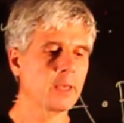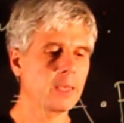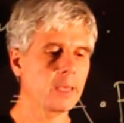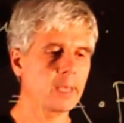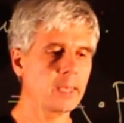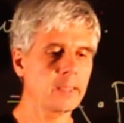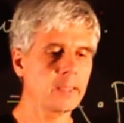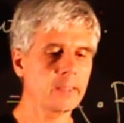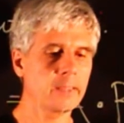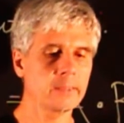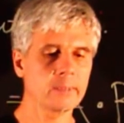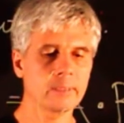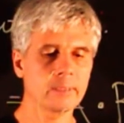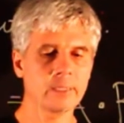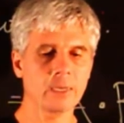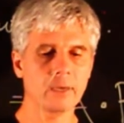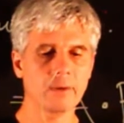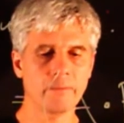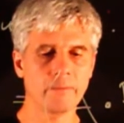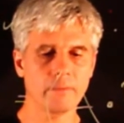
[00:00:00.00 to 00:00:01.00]
and
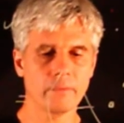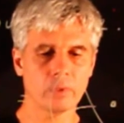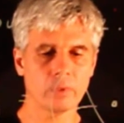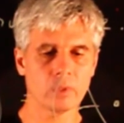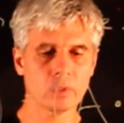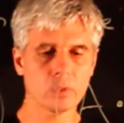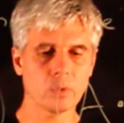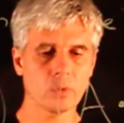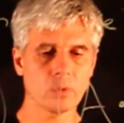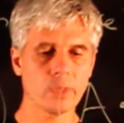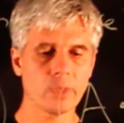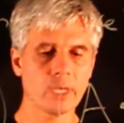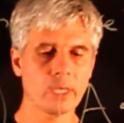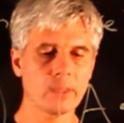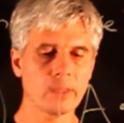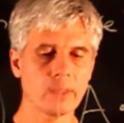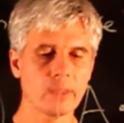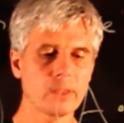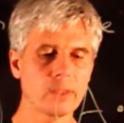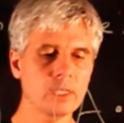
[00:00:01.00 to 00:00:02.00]
so
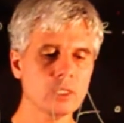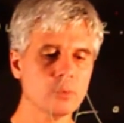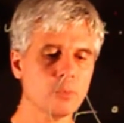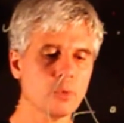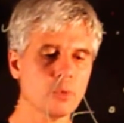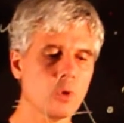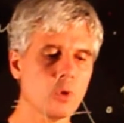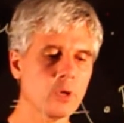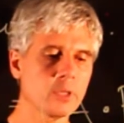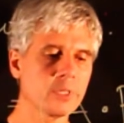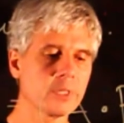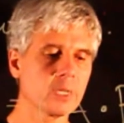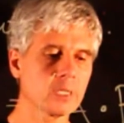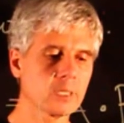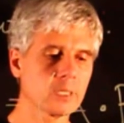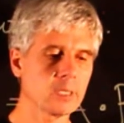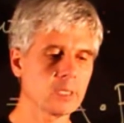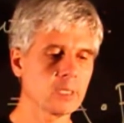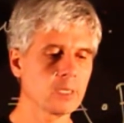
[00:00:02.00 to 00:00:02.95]
then this product